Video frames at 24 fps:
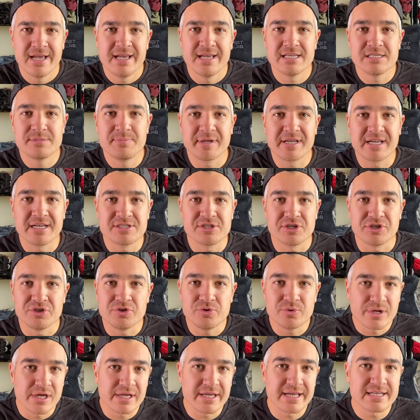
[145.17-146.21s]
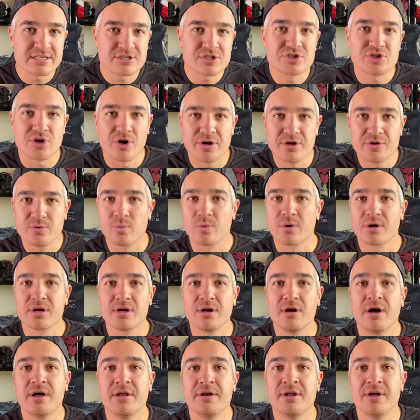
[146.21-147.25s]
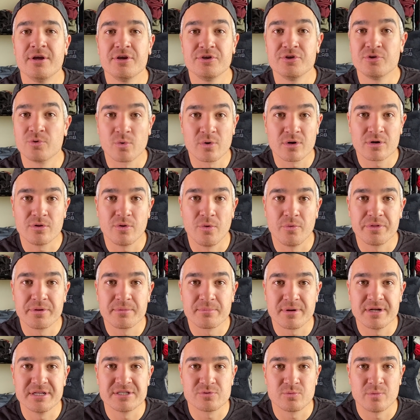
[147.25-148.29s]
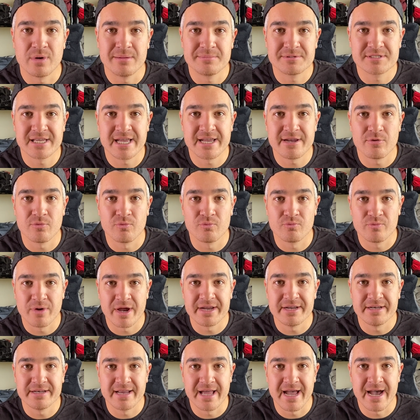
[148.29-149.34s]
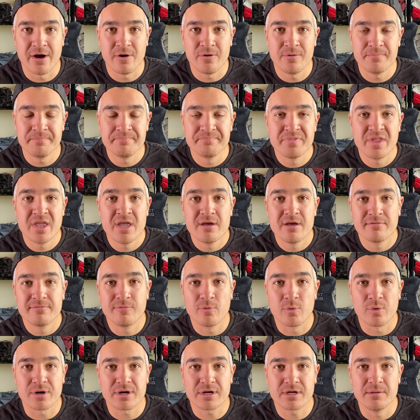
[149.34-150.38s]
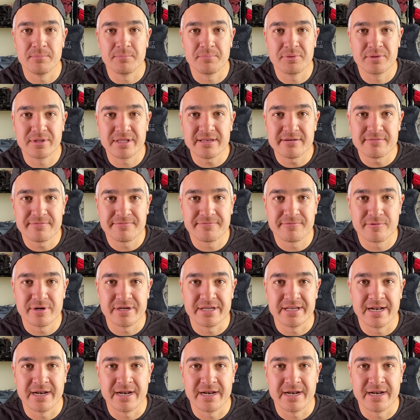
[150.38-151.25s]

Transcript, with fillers: is because you can get started working on your clothing brand's website right now for complete free.